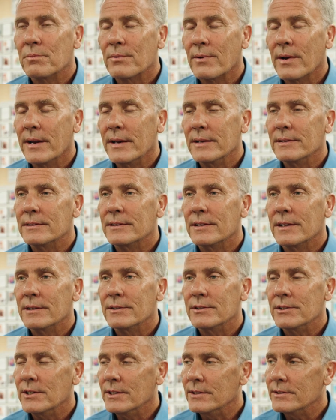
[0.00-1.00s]
brain
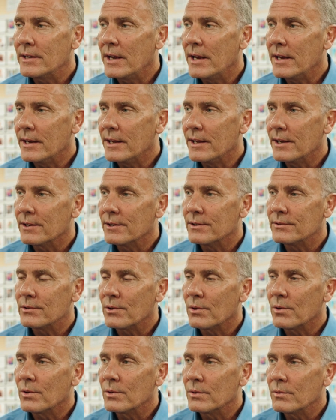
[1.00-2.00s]
says she's 80 years
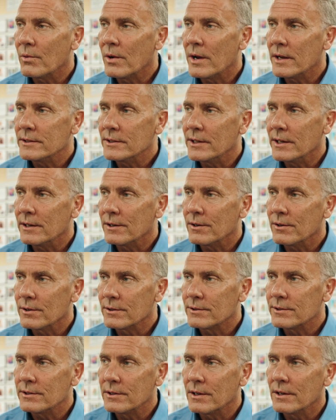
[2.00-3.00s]
old watching
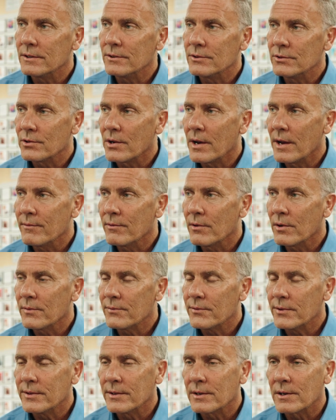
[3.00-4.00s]
her son drive
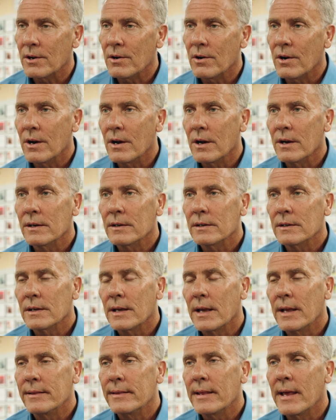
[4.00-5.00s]
off in the car,
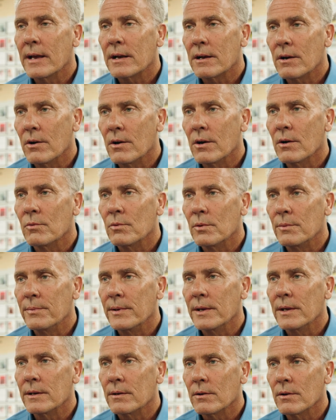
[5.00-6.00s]
and that car will
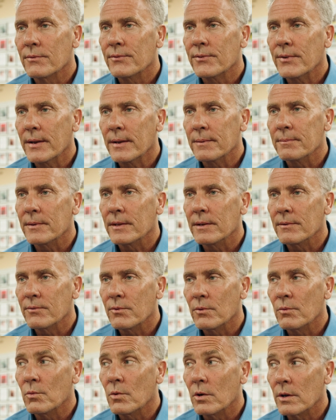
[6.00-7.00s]
be in our family
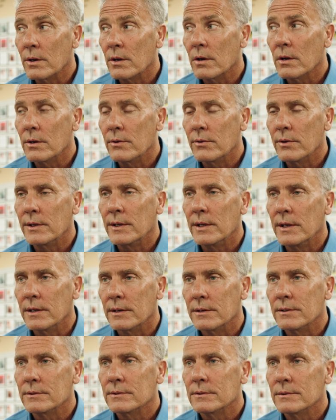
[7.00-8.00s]
for 100 years.